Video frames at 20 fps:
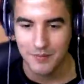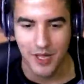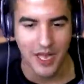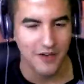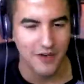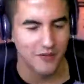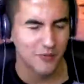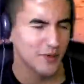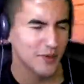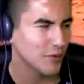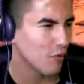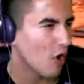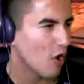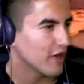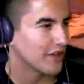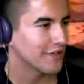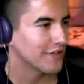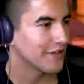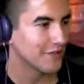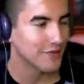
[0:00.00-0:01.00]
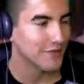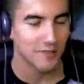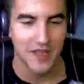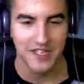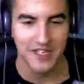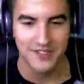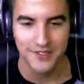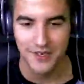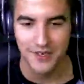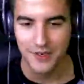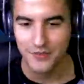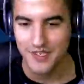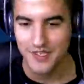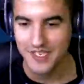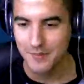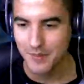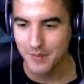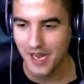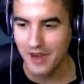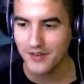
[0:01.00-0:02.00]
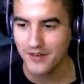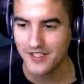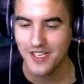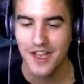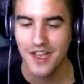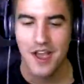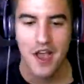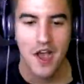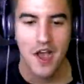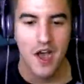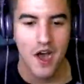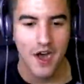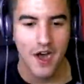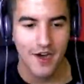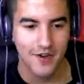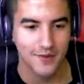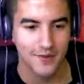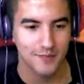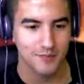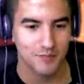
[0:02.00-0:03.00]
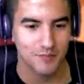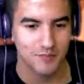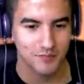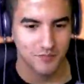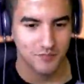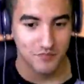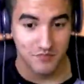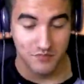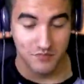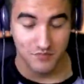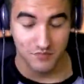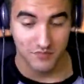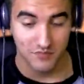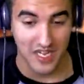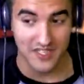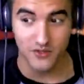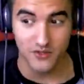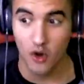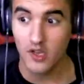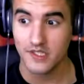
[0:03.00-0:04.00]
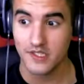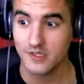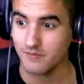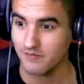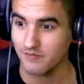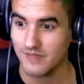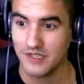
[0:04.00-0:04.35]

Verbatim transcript: I'm not, I don't really want anything from that, so I don't need it. But anyways, um, that's awesome.